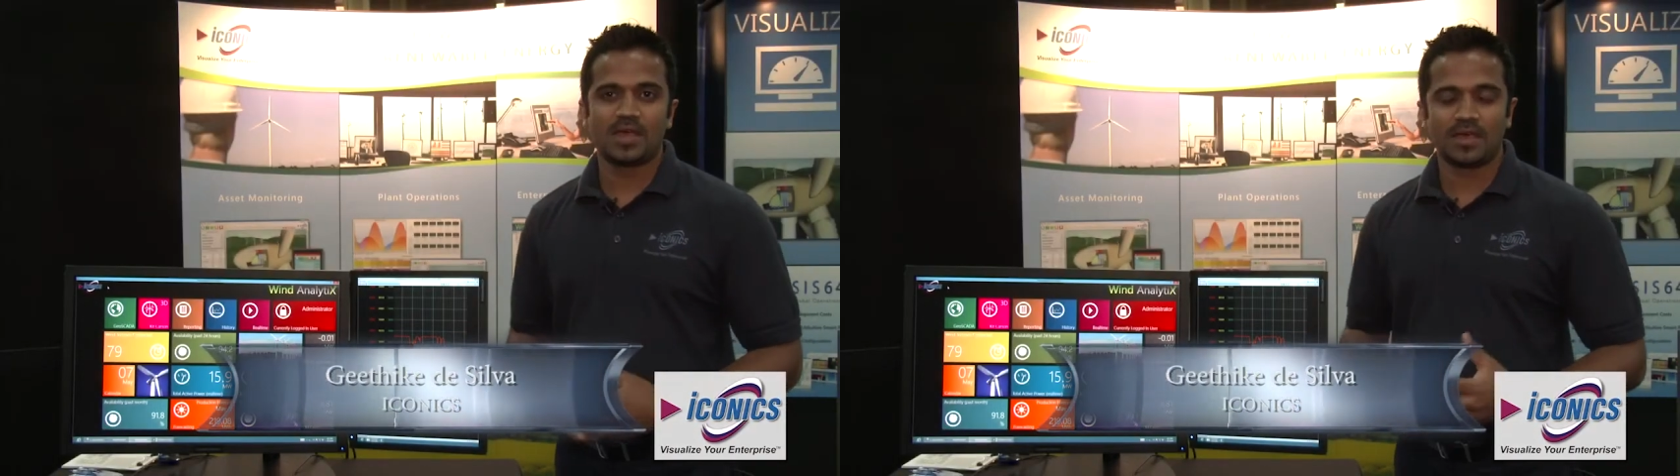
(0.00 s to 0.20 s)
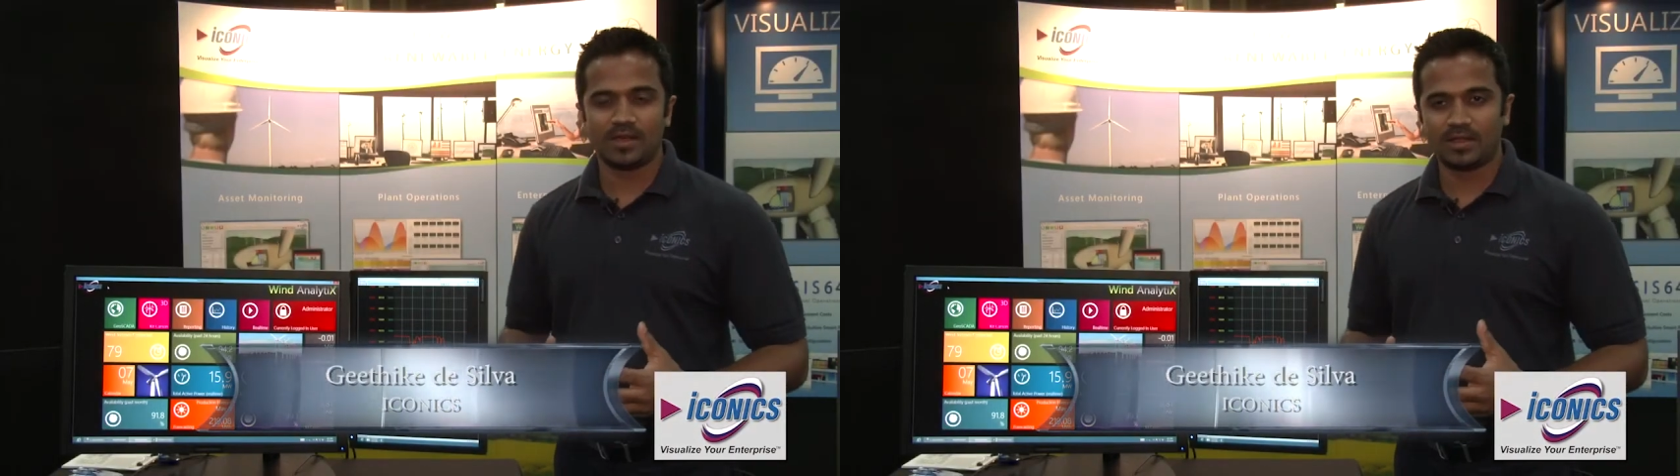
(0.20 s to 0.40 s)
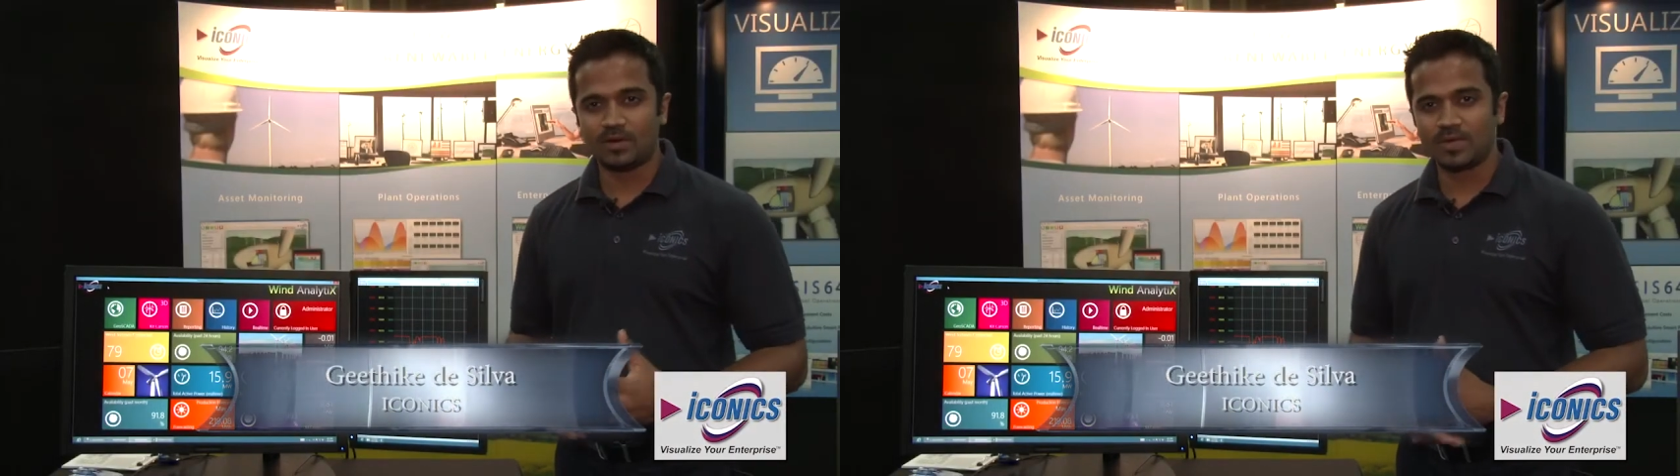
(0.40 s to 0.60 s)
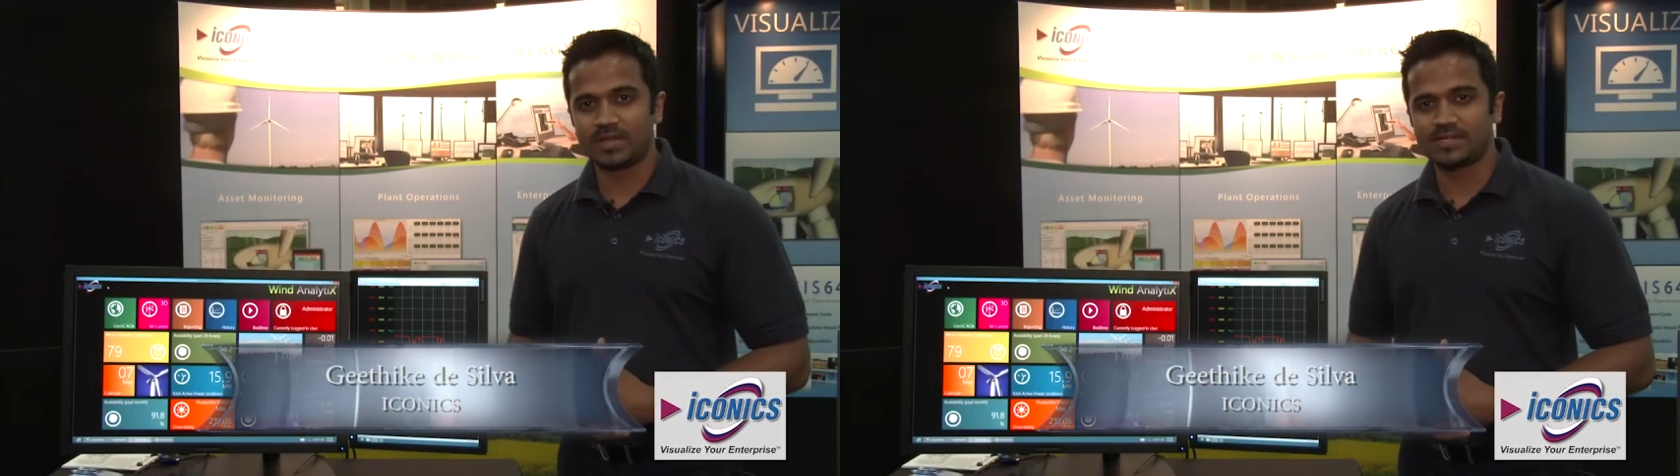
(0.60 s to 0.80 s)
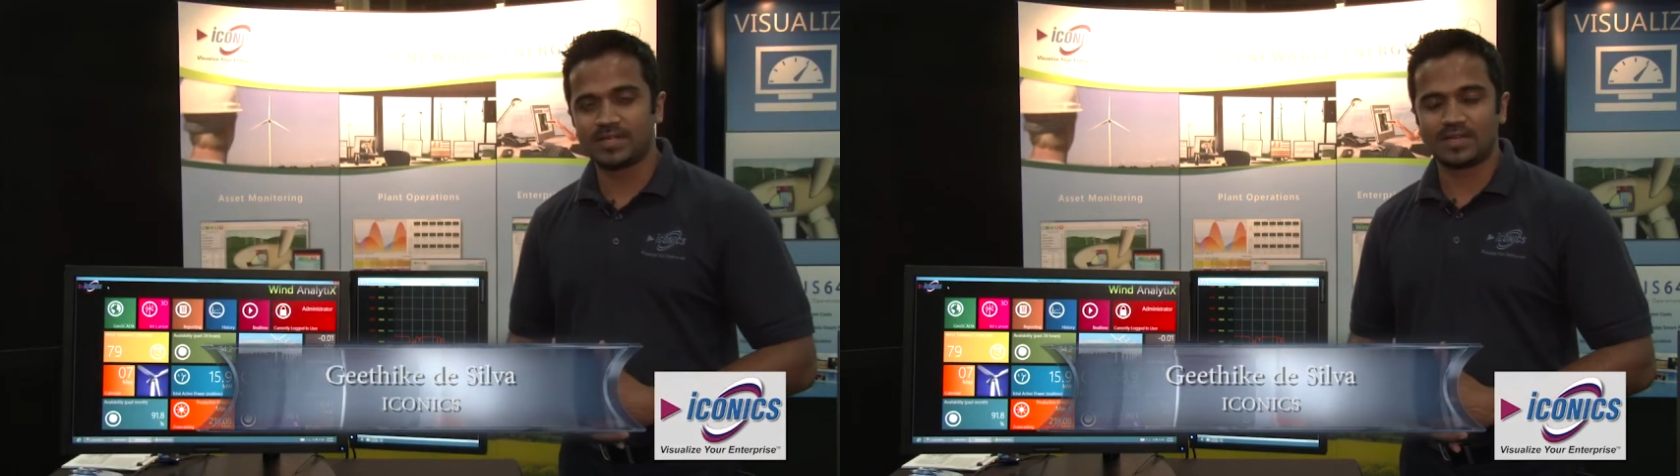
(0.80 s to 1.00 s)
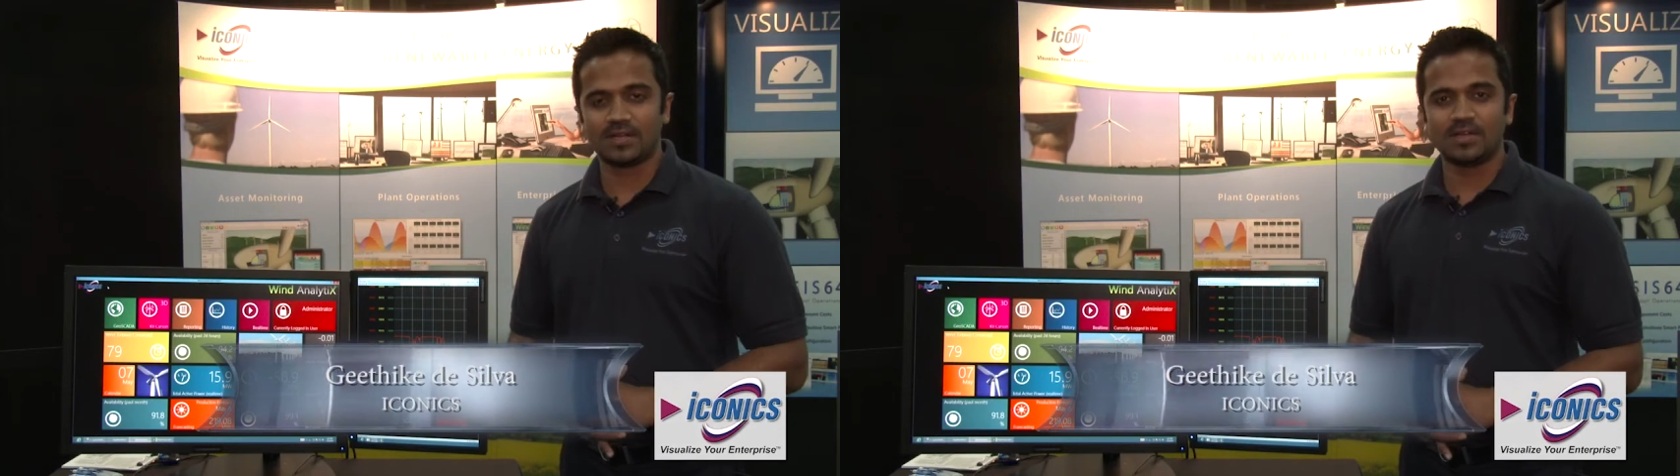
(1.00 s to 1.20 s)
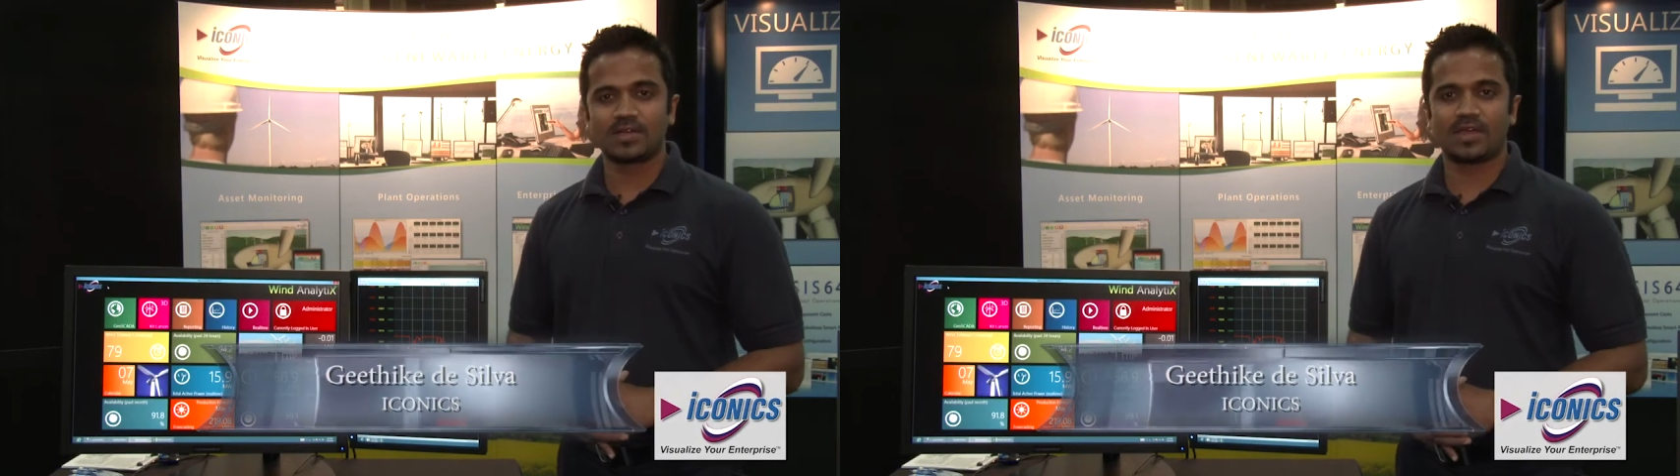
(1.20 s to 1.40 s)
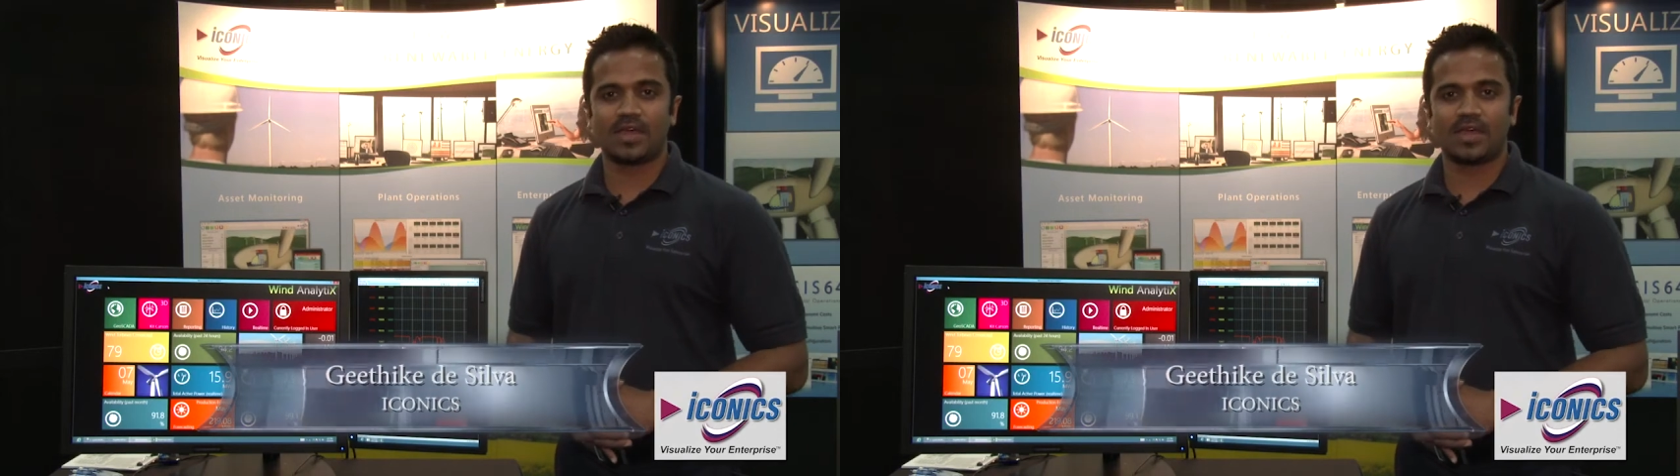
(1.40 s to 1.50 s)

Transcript: Now we're going to take a look